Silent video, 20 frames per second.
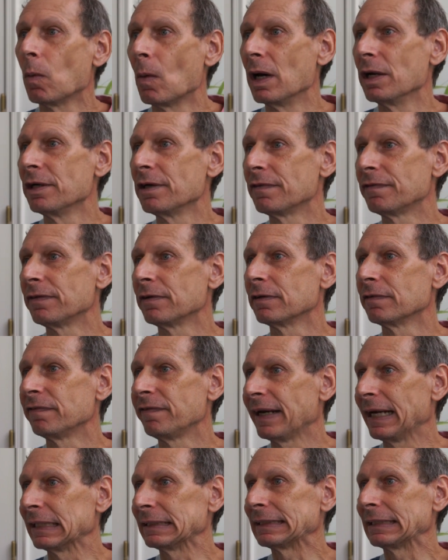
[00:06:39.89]
wonderful,
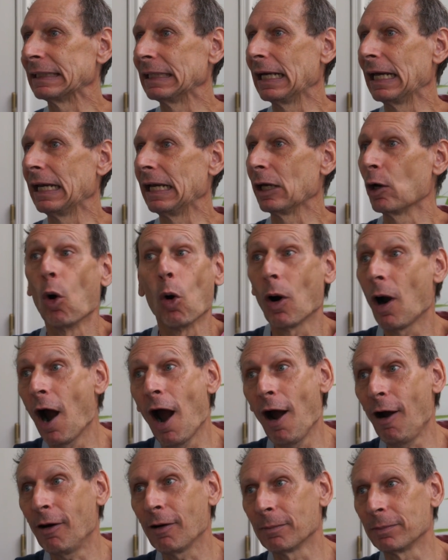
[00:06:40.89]
fascinating, or
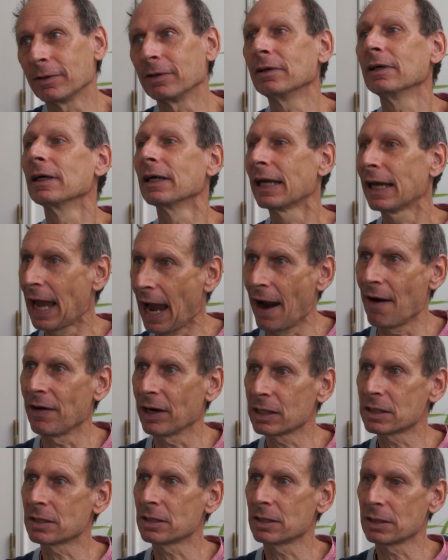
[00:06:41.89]
horrible
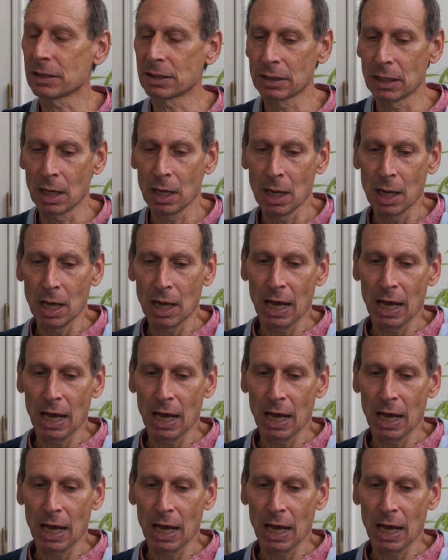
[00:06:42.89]
characters.